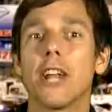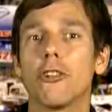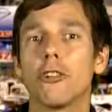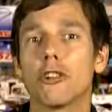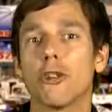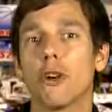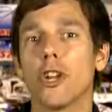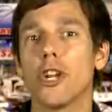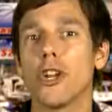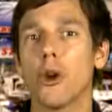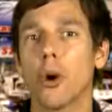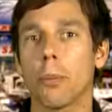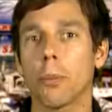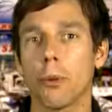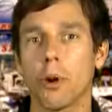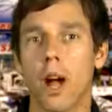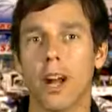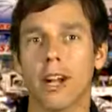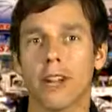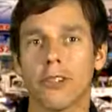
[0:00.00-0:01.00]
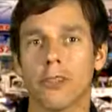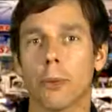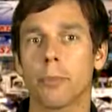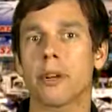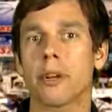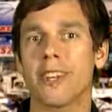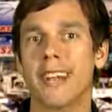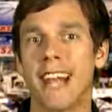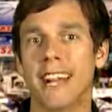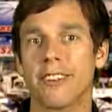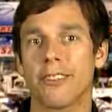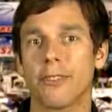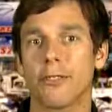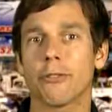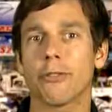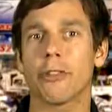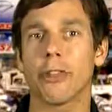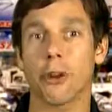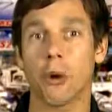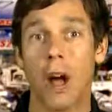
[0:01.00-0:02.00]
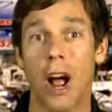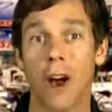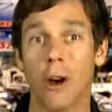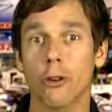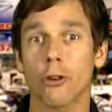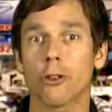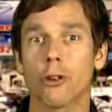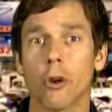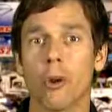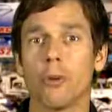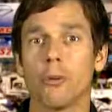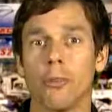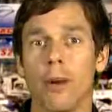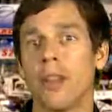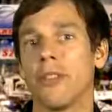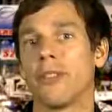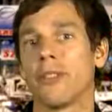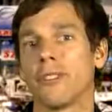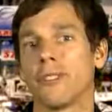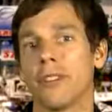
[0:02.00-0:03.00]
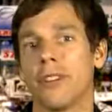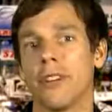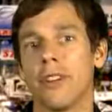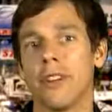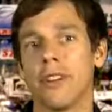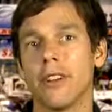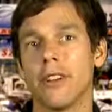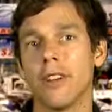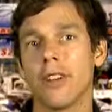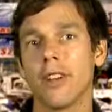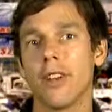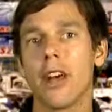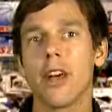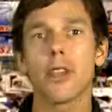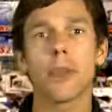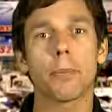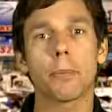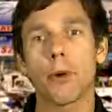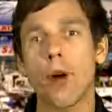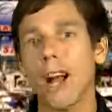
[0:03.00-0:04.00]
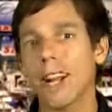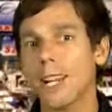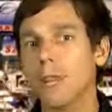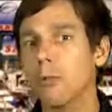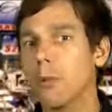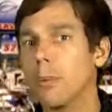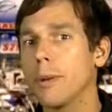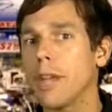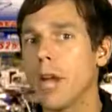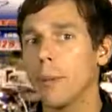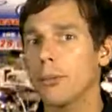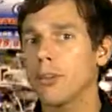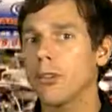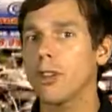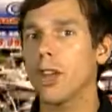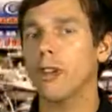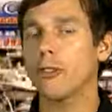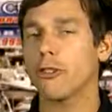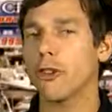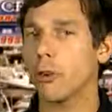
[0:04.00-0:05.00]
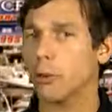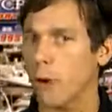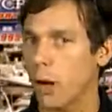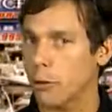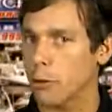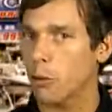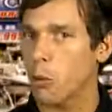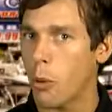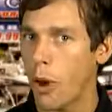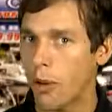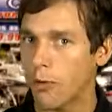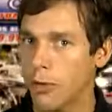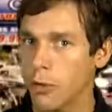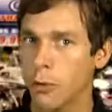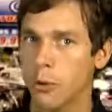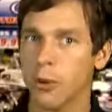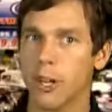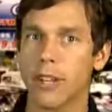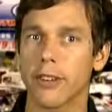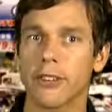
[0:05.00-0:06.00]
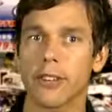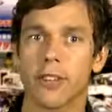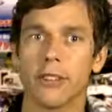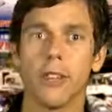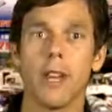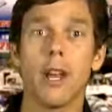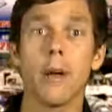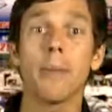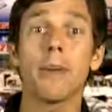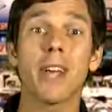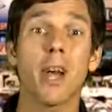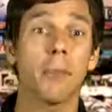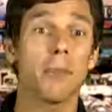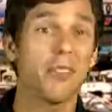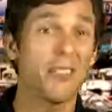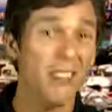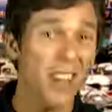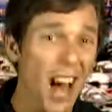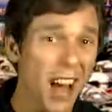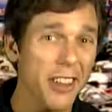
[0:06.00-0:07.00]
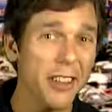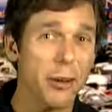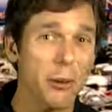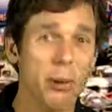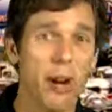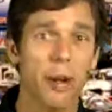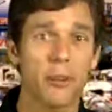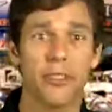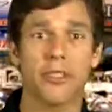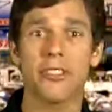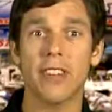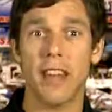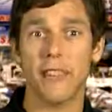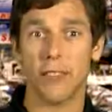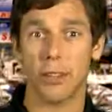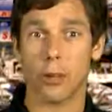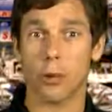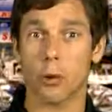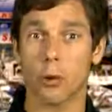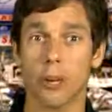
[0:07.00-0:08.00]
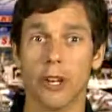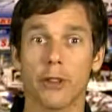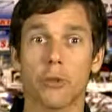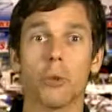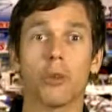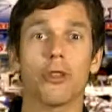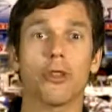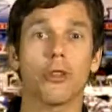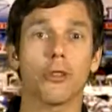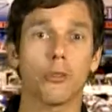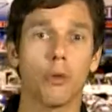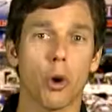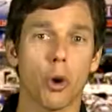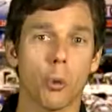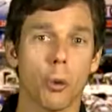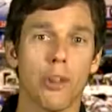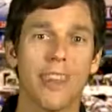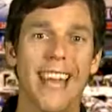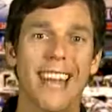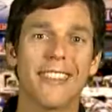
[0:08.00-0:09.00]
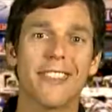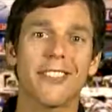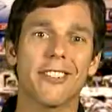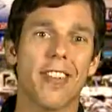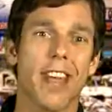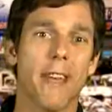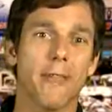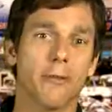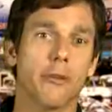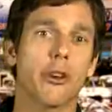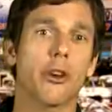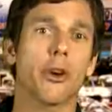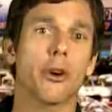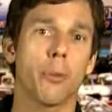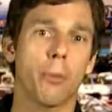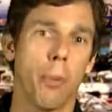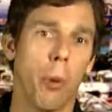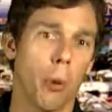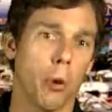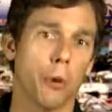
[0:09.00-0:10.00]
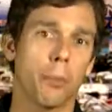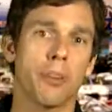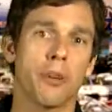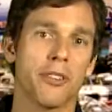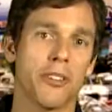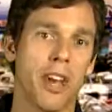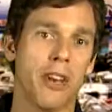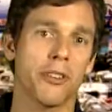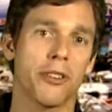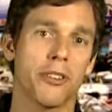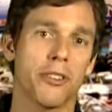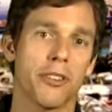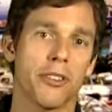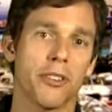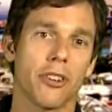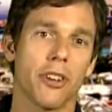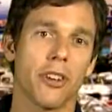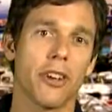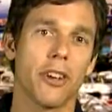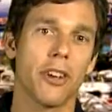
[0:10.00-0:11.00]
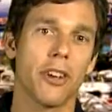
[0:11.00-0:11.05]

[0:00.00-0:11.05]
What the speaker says: ensuring your products are protected for the harsh cold months. The product will become slushy around 12 degrees and become solid around 7 degrees, which is normal and safe for your important possessions.